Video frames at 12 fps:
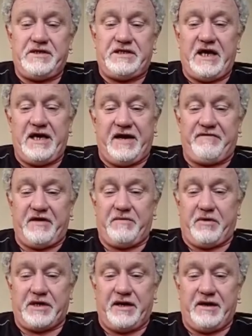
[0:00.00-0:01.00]
take
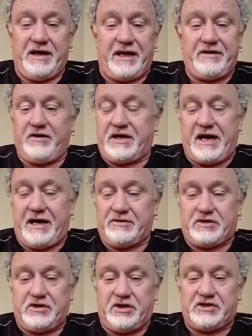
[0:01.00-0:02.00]
everybody, land on the
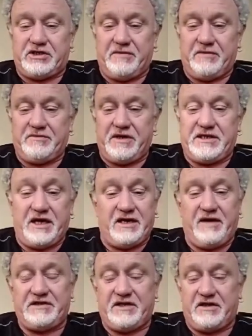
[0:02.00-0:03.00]
council doorstep, and say,
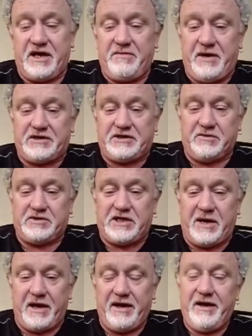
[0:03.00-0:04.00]
"Give us a 3-bedroom
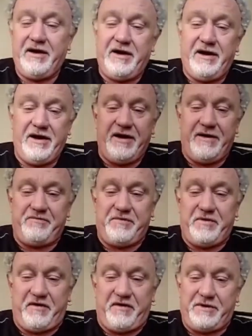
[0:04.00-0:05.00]
semi."
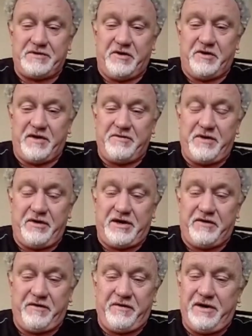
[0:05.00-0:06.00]
The family's moving in. We're
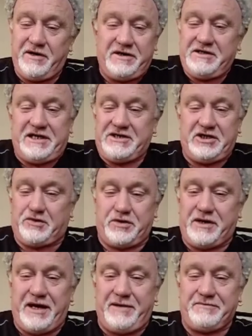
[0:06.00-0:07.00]
looking for work, because that just
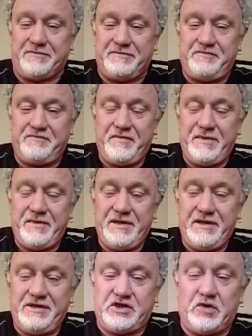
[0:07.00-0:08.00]
wouldn't happen.
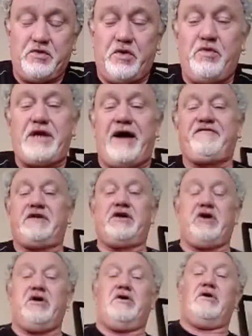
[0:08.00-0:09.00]
Someone would have to
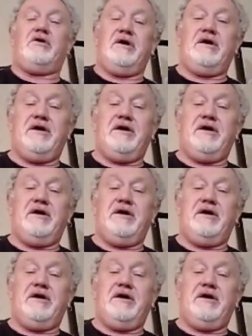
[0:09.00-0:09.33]
go